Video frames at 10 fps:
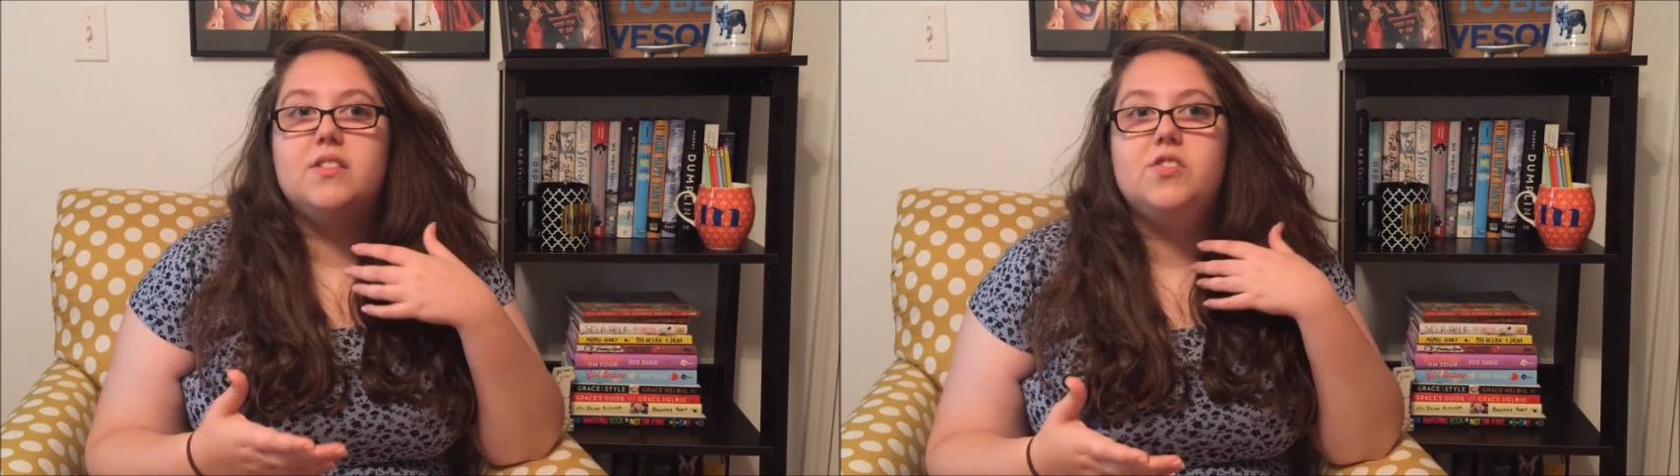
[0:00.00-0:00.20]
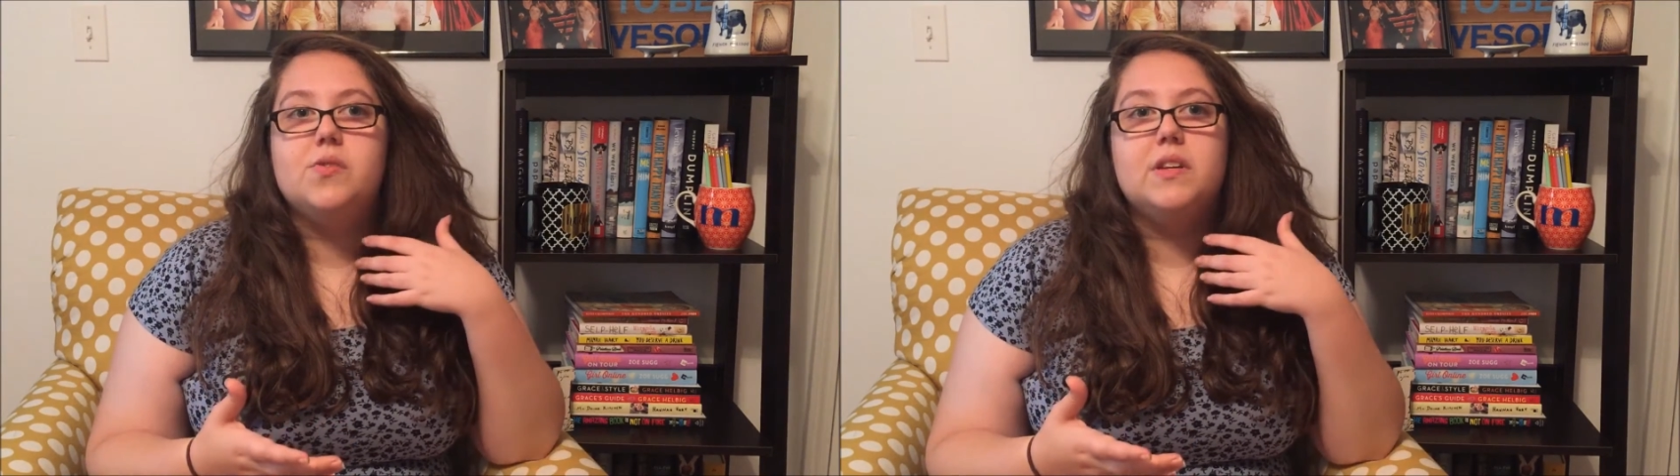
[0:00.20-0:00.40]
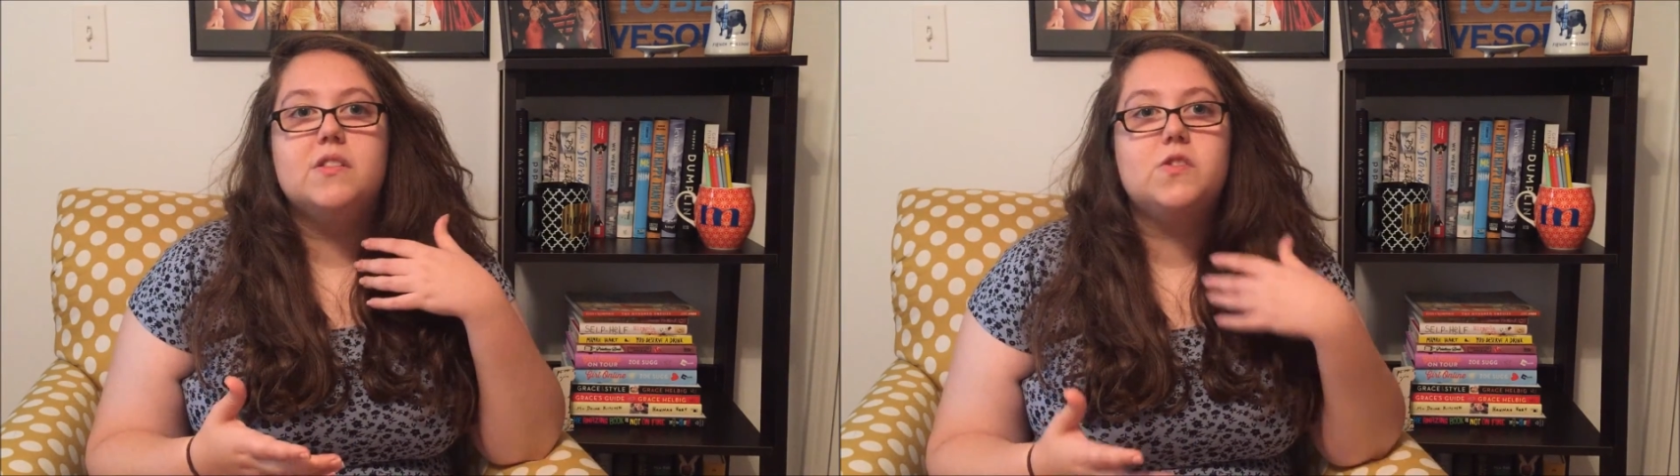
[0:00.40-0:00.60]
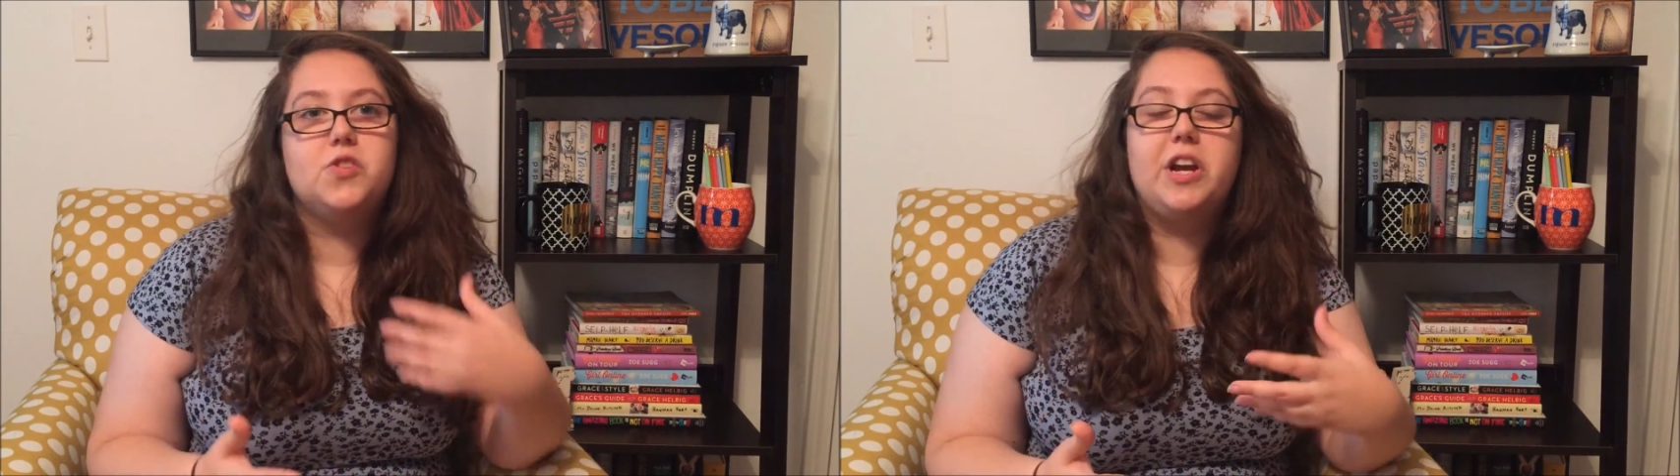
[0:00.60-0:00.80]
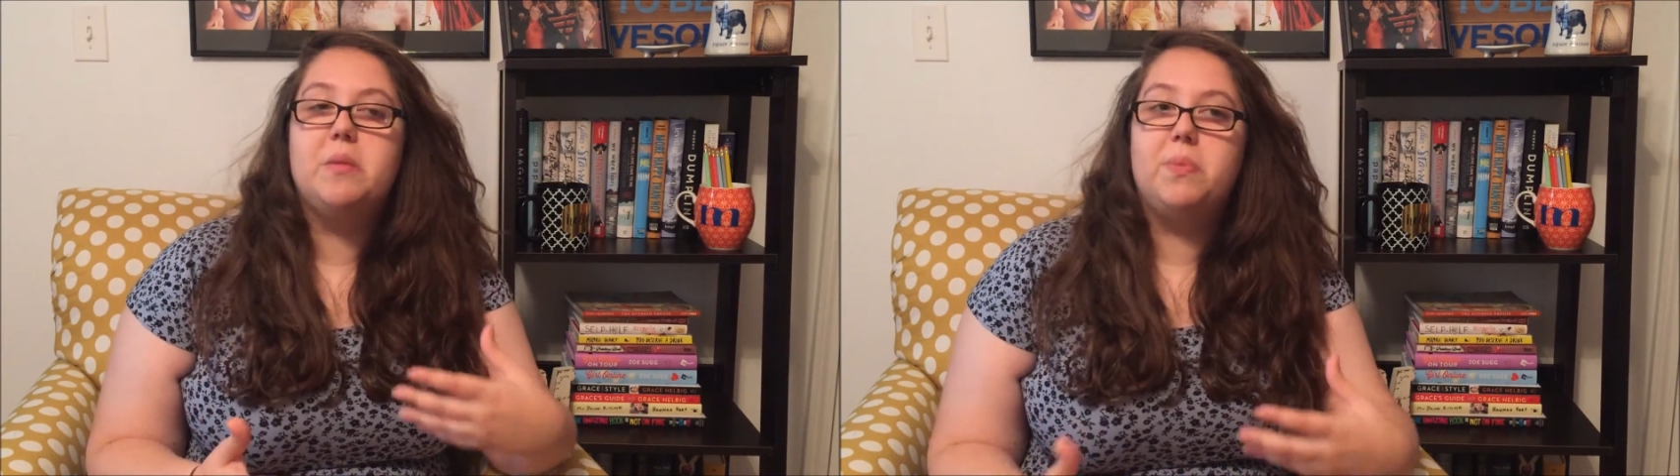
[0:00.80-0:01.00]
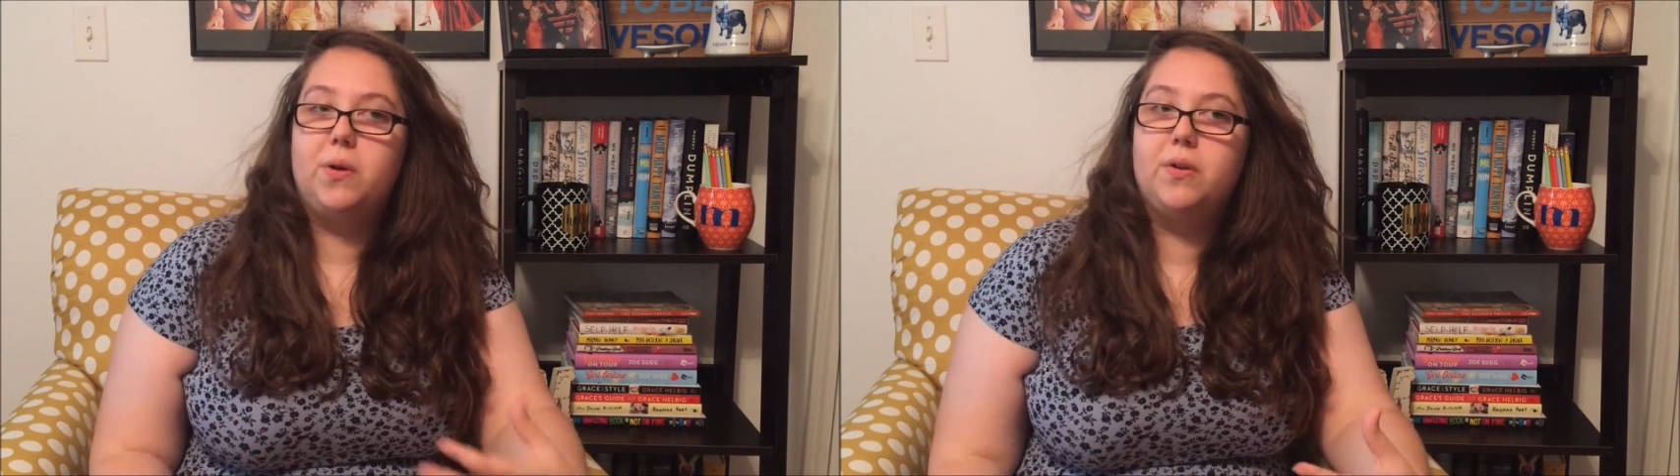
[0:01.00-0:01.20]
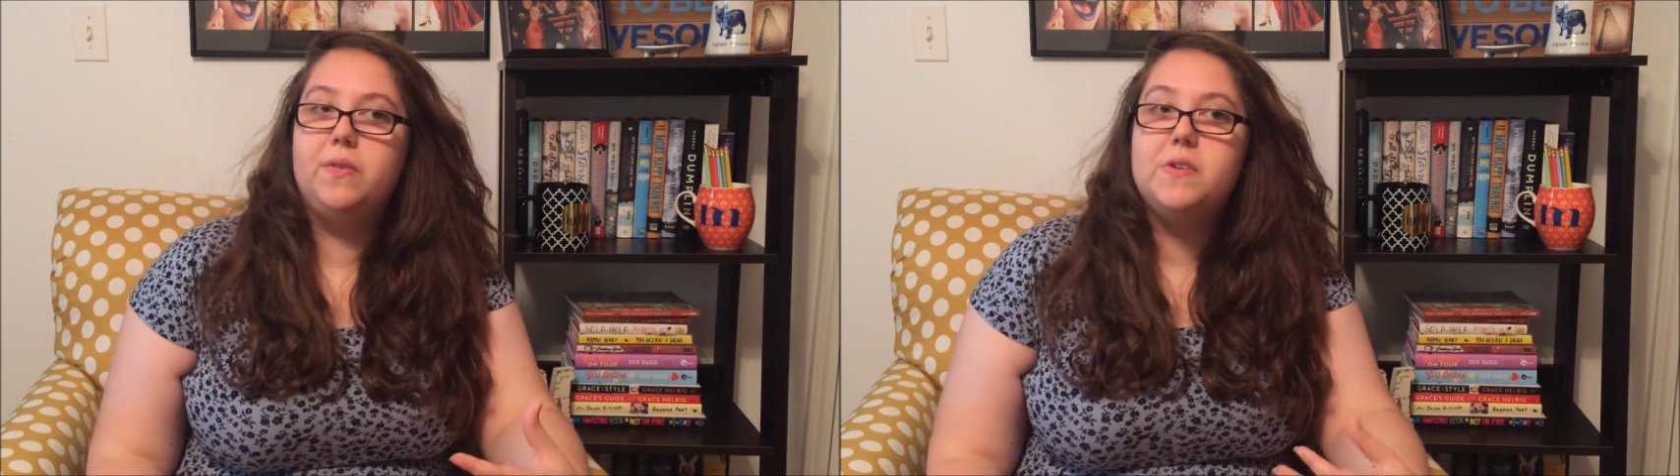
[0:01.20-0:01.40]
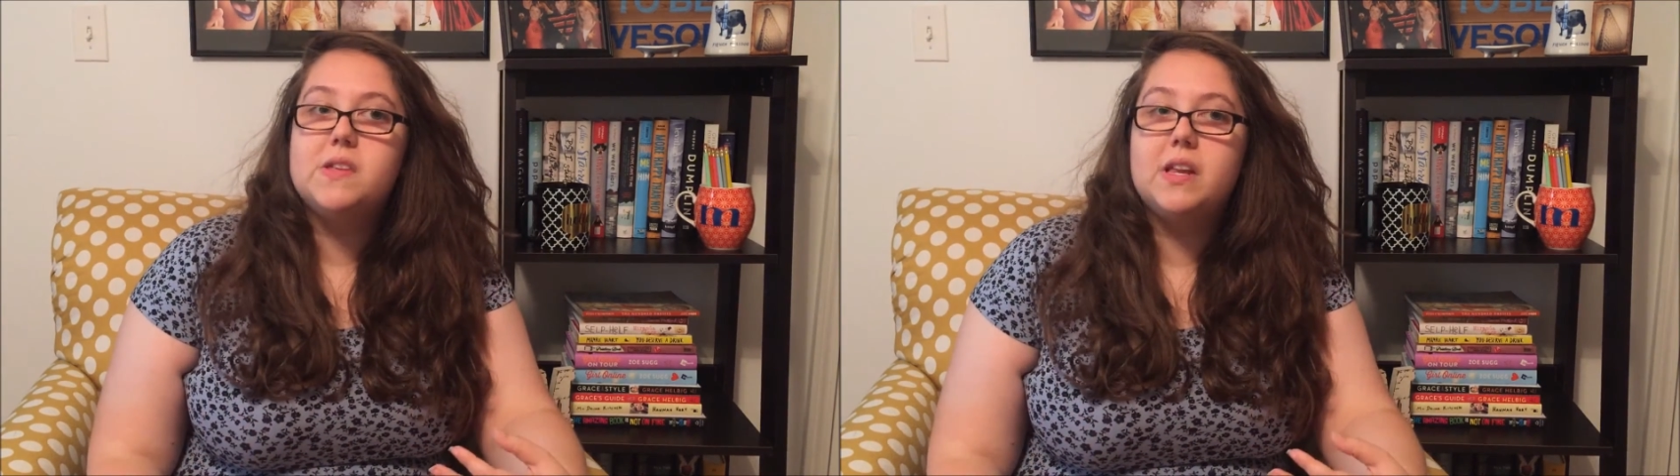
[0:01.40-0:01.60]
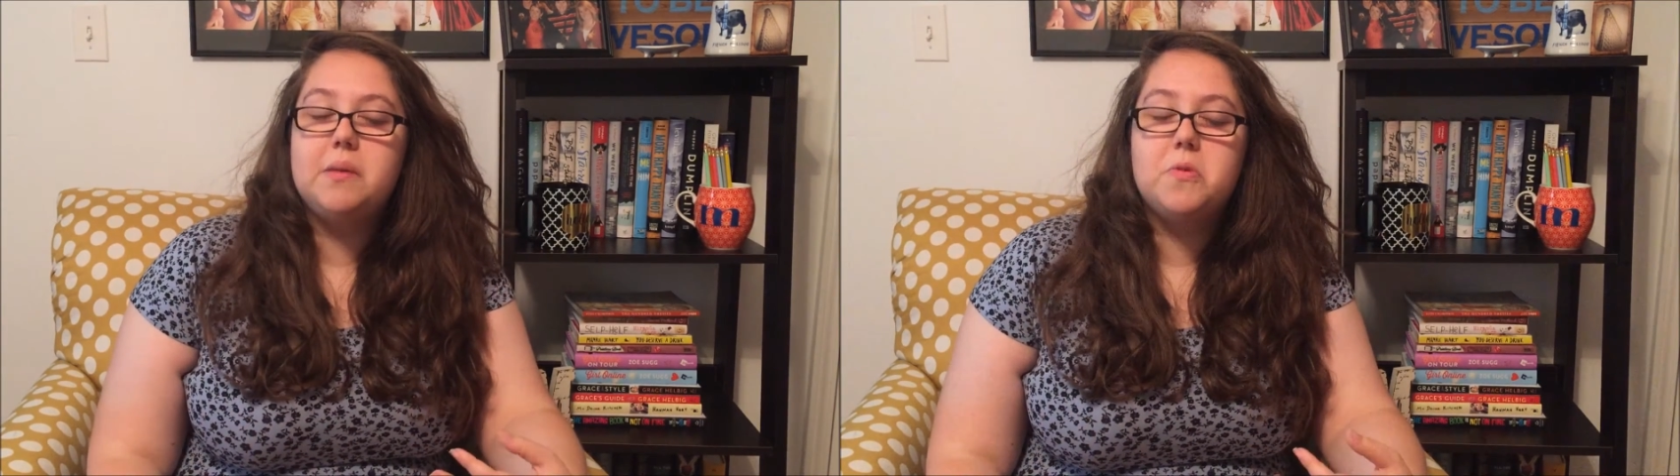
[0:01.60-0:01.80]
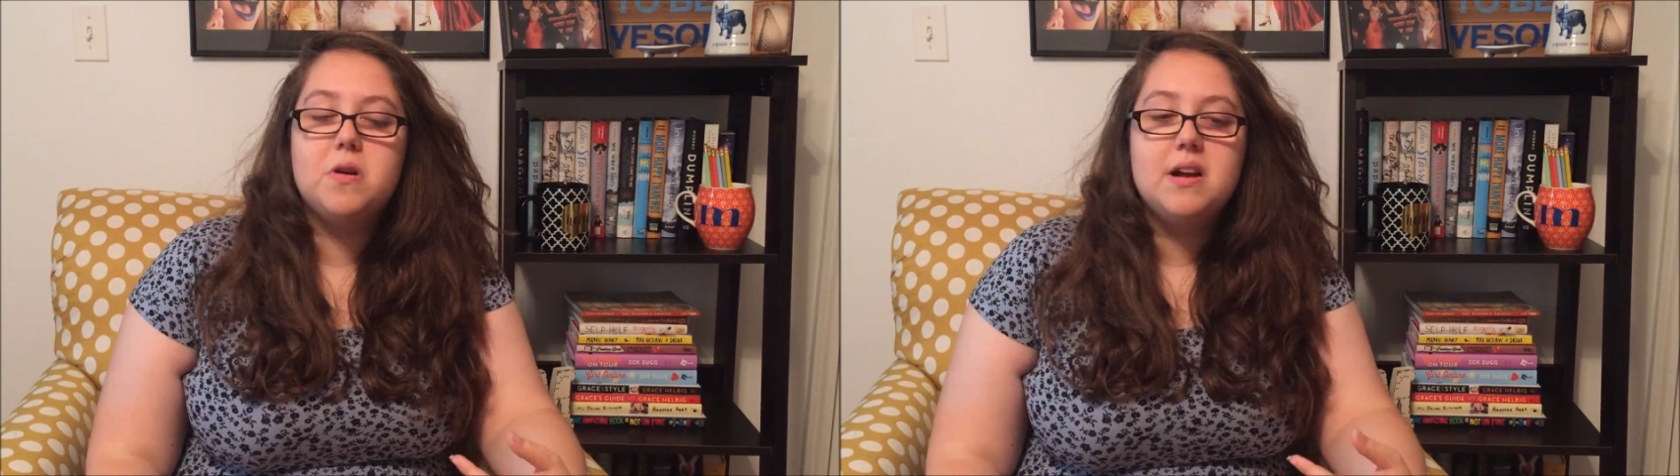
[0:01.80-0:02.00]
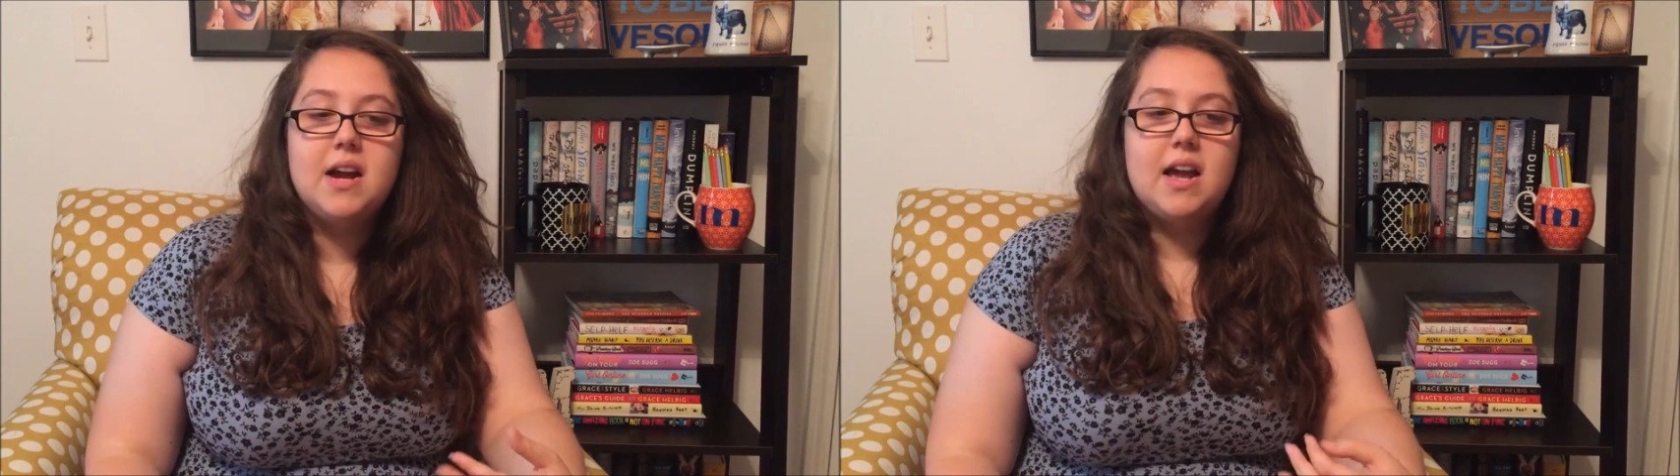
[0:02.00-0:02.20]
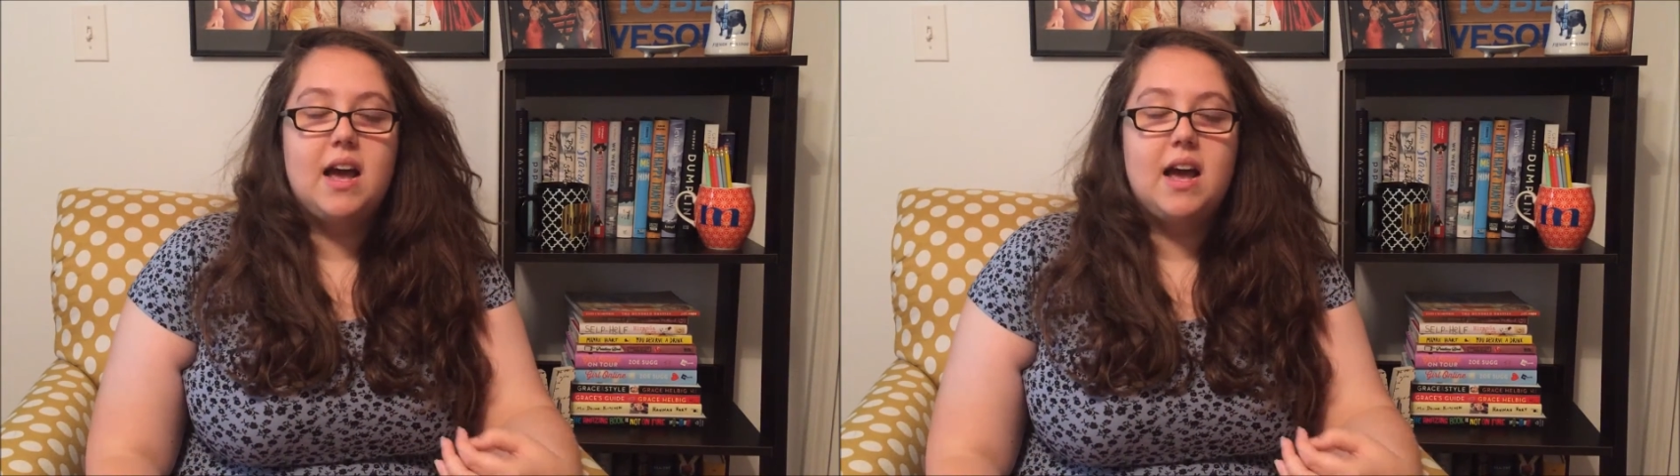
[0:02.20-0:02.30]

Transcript: doing straight up book reviews anymore.